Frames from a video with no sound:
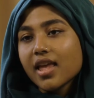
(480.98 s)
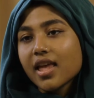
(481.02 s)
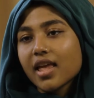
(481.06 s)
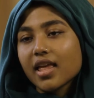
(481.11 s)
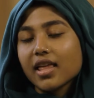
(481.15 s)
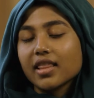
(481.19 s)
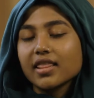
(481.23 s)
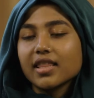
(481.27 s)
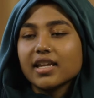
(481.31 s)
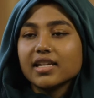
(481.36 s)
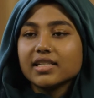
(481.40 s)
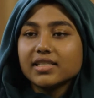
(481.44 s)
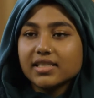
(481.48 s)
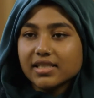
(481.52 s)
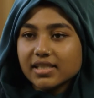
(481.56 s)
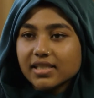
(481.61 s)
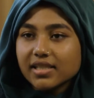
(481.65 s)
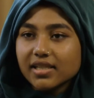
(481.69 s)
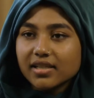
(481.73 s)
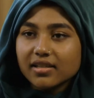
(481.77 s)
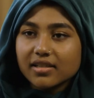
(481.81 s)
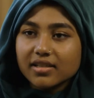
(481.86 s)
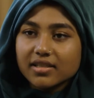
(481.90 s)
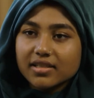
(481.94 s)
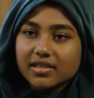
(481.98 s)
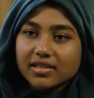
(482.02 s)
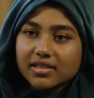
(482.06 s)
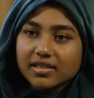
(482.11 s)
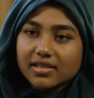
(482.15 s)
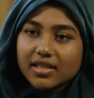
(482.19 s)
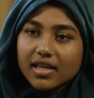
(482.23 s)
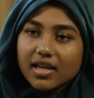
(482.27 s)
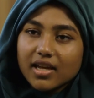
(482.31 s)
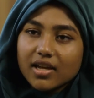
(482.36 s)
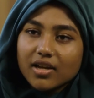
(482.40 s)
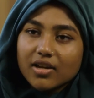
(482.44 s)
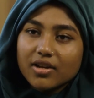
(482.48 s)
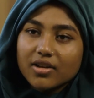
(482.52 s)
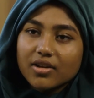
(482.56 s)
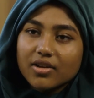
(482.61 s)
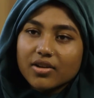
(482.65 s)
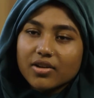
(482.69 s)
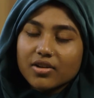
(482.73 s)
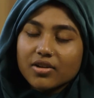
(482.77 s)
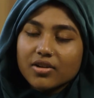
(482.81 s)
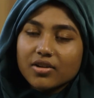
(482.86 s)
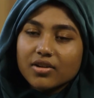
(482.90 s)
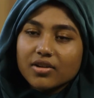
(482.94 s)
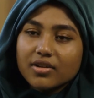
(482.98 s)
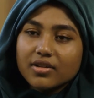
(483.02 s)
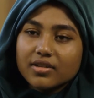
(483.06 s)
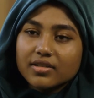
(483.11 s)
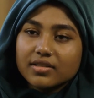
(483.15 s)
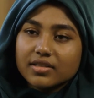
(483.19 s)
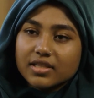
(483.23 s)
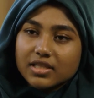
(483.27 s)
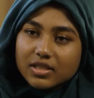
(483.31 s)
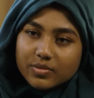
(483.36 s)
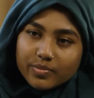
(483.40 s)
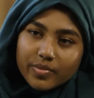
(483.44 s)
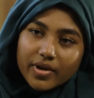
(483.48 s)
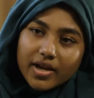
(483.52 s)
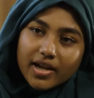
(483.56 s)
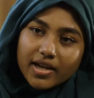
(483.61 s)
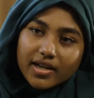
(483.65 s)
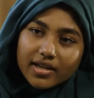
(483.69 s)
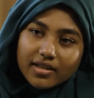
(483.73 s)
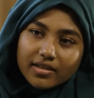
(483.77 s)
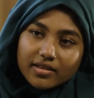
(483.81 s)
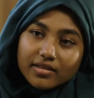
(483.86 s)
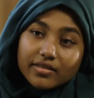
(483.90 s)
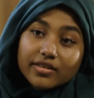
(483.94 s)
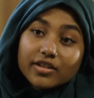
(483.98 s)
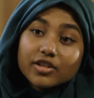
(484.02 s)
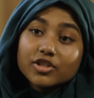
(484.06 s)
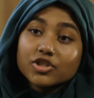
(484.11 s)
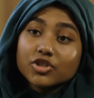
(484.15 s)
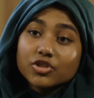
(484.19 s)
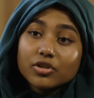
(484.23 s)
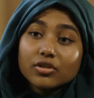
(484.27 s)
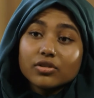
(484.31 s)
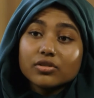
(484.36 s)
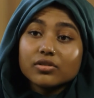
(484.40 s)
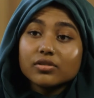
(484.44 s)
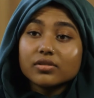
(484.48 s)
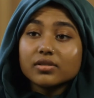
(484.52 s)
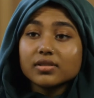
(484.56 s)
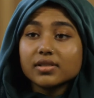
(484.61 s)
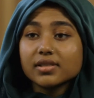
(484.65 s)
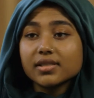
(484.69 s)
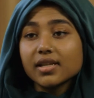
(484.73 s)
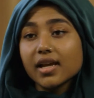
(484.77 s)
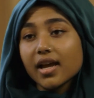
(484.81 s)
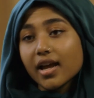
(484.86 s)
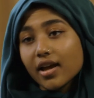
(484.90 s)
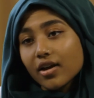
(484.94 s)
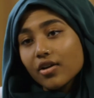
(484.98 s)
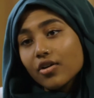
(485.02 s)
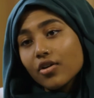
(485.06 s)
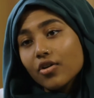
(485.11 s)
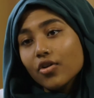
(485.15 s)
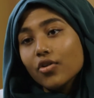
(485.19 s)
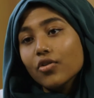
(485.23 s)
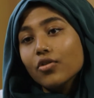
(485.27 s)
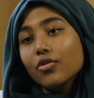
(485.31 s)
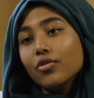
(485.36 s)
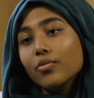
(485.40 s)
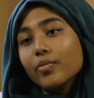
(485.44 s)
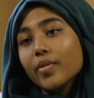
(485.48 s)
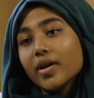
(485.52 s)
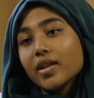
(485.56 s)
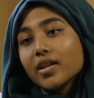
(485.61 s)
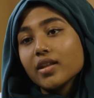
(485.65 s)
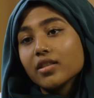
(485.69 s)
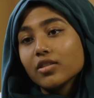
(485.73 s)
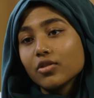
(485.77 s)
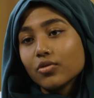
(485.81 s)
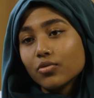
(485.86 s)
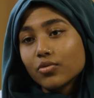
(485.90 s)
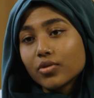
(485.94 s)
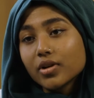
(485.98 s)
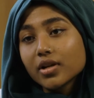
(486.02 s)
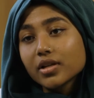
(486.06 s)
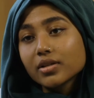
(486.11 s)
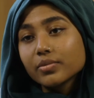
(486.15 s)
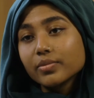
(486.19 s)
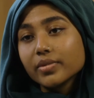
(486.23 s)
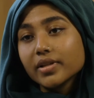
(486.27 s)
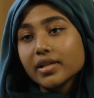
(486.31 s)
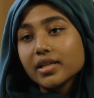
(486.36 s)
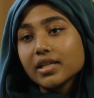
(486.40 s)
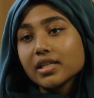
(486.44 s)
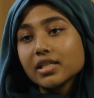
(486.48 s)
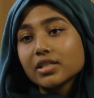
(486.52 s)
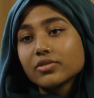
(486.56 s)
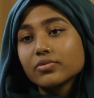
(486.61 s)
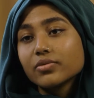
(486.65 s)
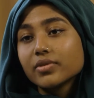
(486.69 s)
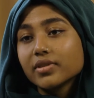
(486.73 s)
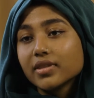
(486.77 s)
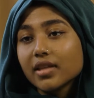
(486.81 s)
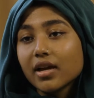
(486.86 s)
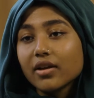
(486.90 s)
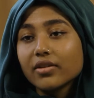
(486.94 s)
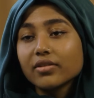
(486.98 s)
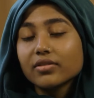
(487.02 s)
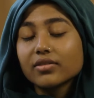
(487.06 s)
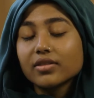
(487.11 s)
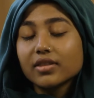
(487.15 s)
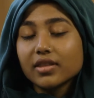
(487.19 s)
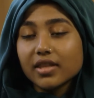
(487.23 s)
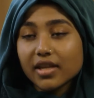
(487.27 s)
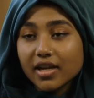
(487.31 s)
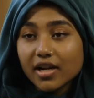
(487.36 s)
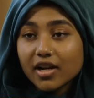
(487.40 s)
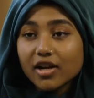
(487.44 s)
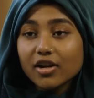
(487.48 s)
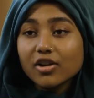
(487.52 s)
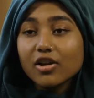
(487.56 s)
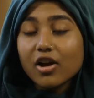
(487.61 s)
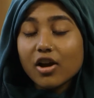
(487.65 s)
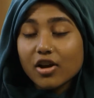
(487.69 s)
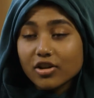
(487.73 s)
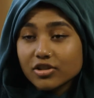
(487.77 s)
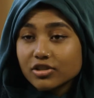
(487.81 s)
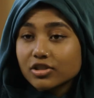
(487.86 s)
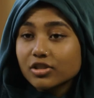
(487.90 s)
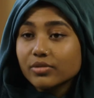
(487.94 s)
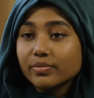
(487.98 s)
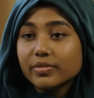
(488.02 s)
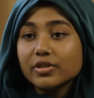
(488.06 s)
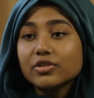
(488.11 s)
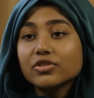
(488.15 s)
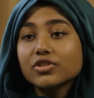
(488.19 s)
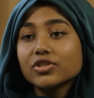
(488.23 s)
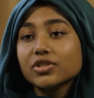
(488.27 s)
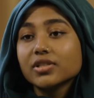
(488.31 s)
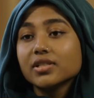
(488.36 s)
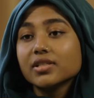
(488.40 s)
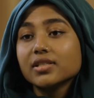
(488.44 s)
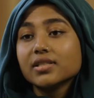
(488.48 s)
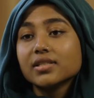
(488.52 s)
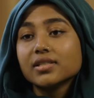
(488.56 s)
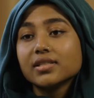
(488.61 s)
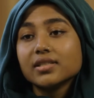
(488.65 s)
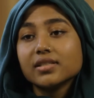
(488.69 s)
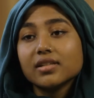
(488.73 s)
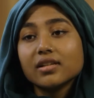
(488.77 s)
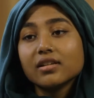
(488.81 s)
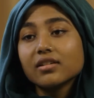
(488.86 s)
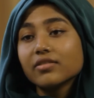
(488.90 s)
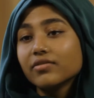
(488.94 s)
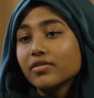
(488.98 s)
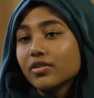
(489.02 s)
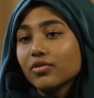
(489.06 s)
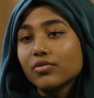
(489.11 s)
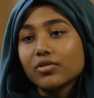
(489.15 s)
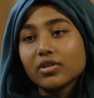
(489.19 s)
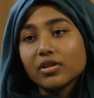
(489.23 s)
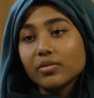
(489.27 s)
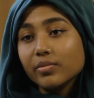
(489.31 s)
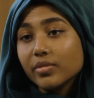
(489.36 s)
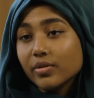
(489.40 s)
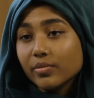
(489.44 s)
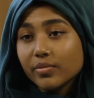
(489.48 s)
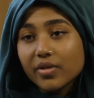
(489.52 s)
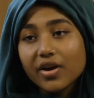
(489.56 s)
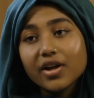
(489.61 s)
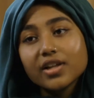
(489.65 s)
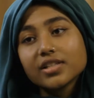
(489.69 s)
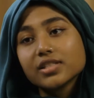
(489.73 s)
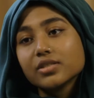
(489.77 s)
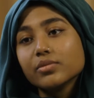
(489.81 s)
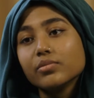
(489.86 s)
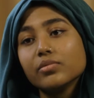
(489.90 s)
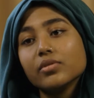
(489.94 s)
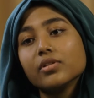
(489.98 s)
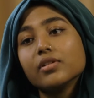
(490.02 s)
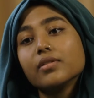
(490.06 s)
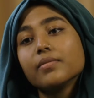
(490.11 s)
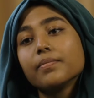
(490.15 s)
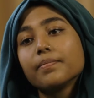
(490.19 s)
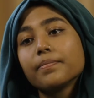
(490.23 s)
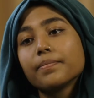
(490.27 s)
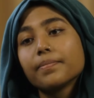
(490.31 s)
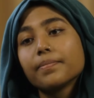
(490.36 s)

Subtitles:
And the idea is that despite their struggles at home and in their workplace, without their contributions, none of it would have been possible.